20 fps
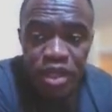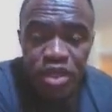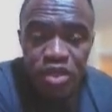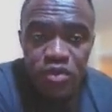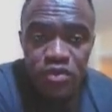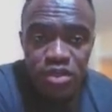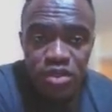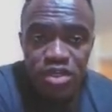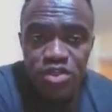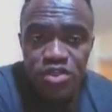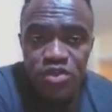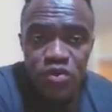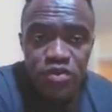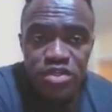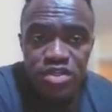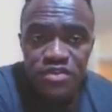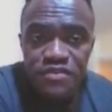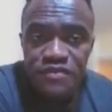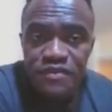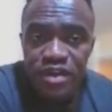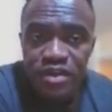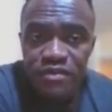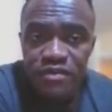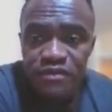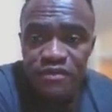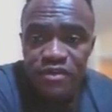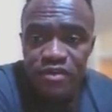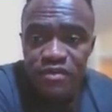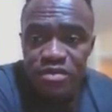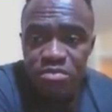Your lead source is very,
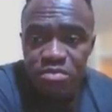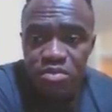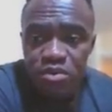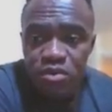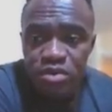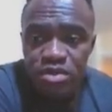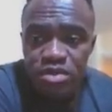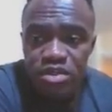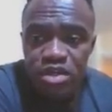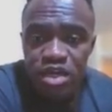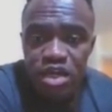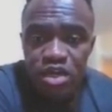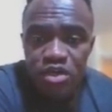very important.